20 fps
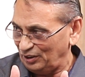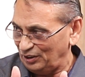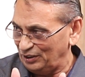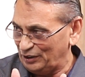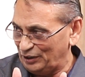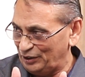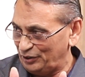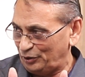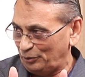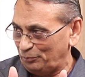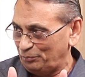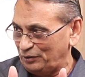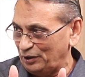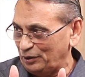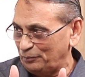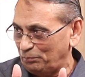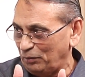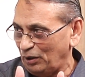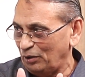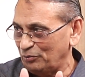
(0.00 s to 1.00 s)

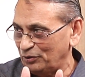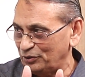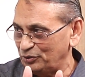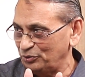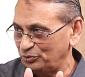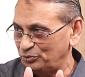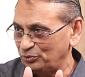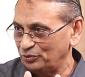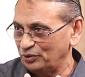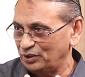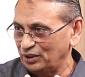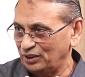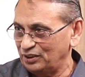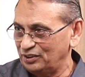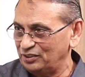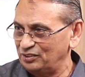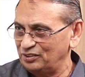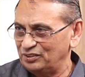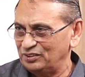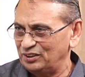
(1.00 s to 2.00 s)
uninterrupted power you should get.
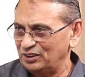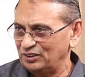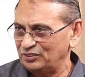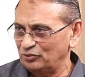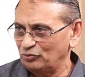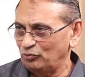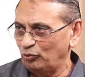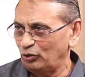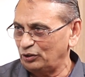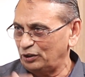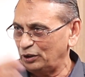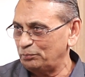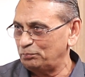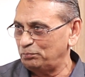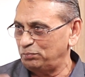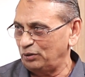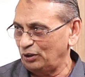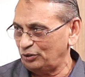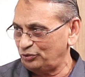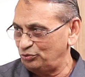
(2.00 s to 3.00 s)
The voltage
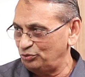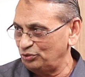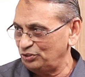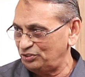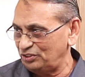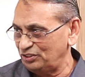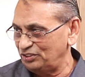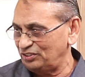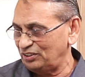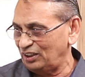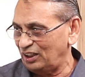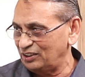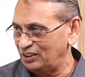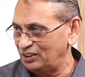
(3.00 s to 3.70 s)
fluctuations are